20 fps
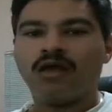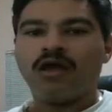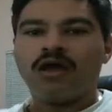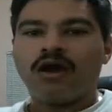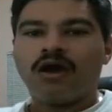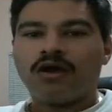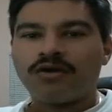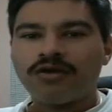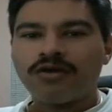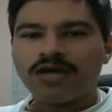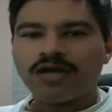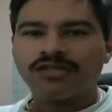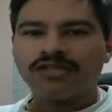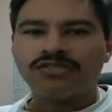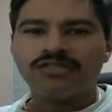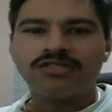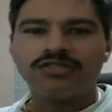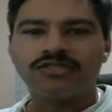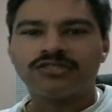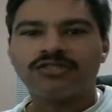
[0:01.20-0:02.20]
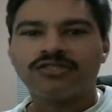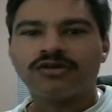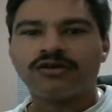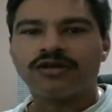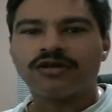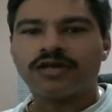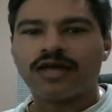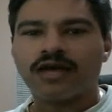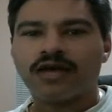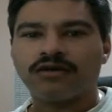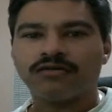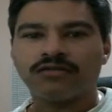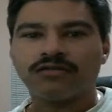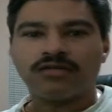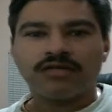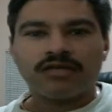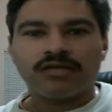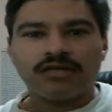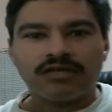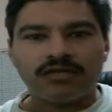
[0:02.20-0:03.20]
Are you guys just starting out
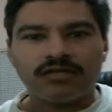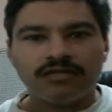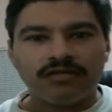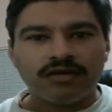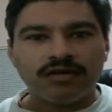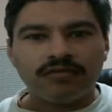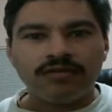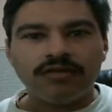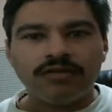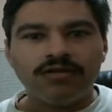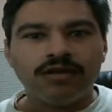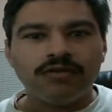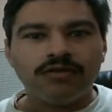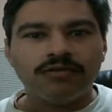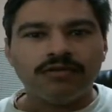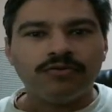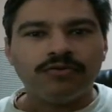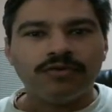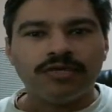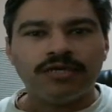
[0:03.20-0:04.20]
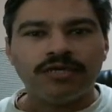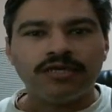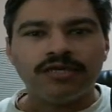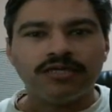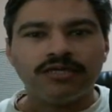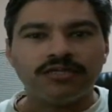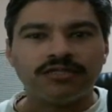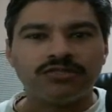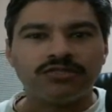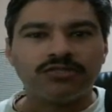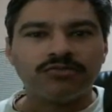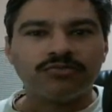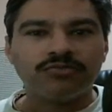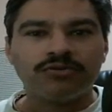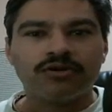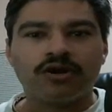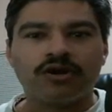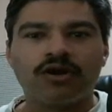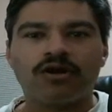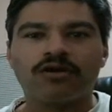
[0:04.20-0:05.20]
in WWE
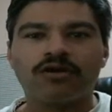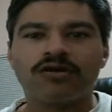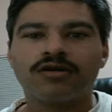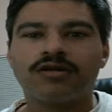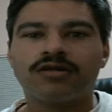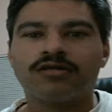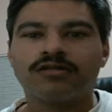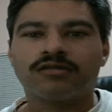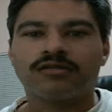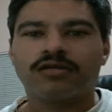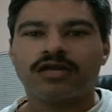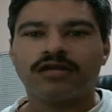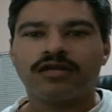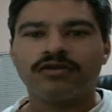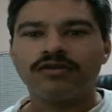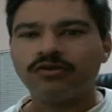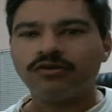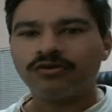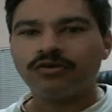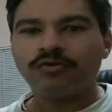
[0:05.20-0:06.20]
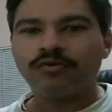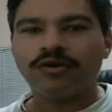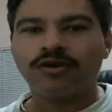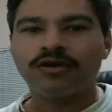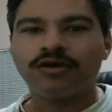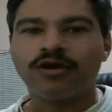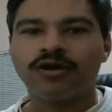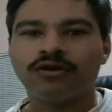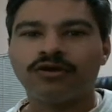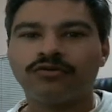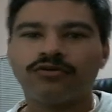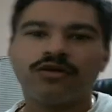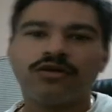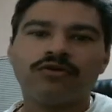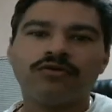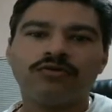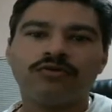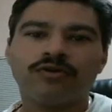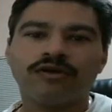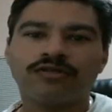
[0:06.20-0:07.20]
Supercard and you don't know where to go, you
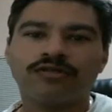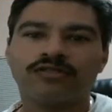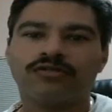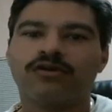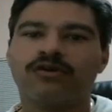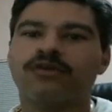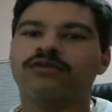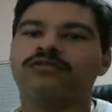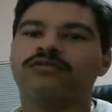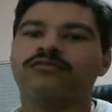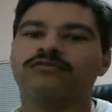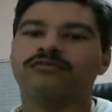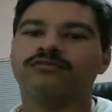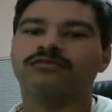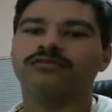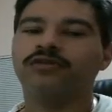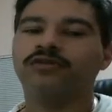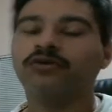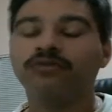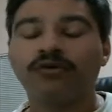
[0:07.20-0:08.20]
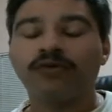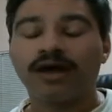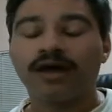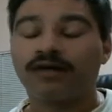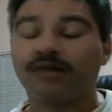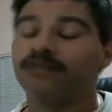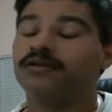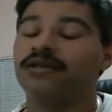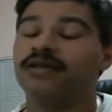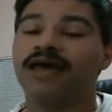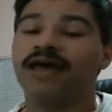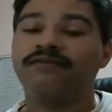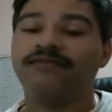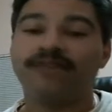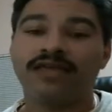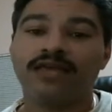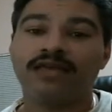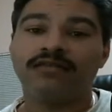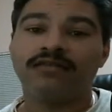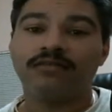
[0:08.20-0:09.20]
don't know where to start, you don't know how to
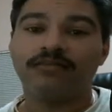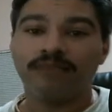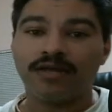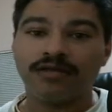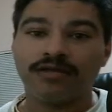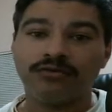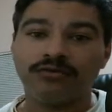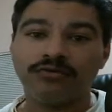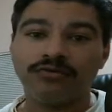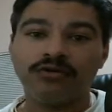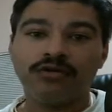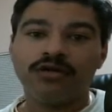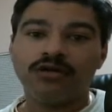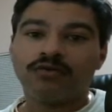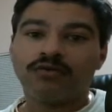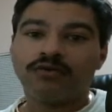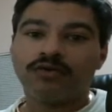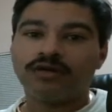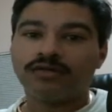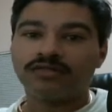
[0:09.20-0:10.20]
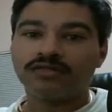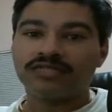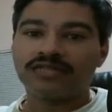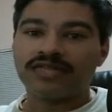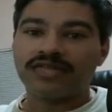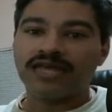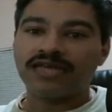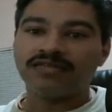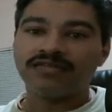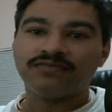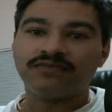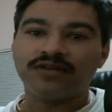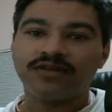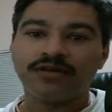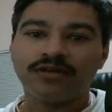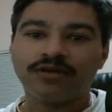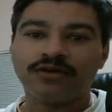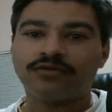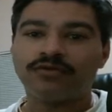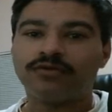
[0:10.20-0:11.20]
navigate in the menu? Well, today's
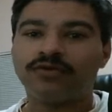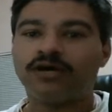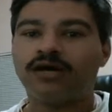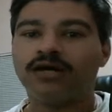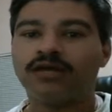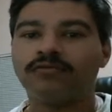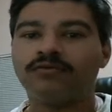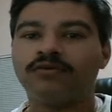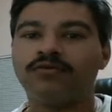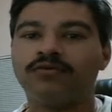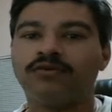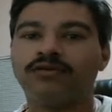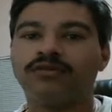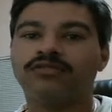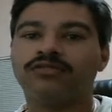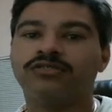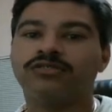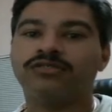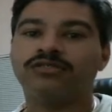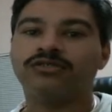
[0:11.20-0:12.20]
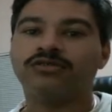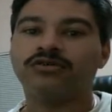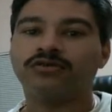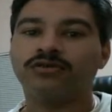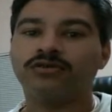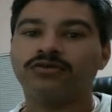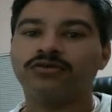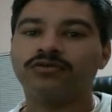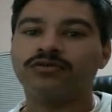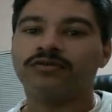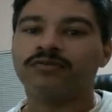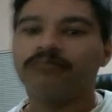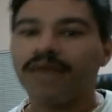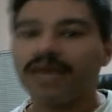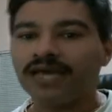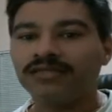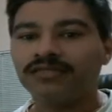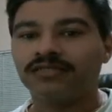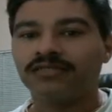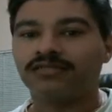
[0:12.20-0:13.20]
video I'm going to show you the
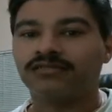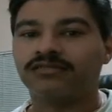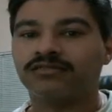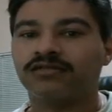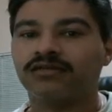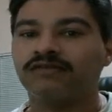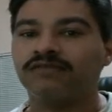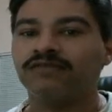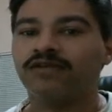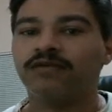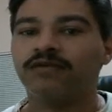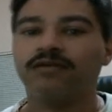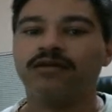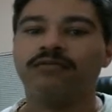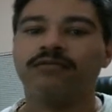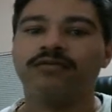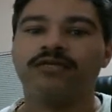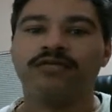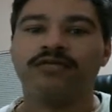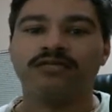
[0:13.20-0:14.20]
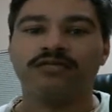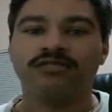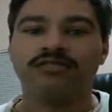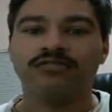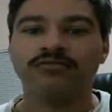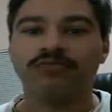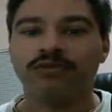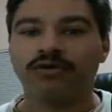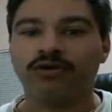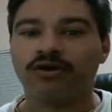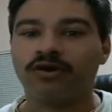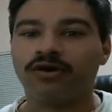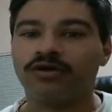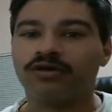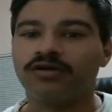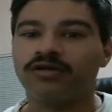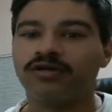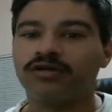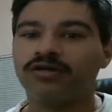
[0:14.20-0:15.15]
basics of WWE Supercard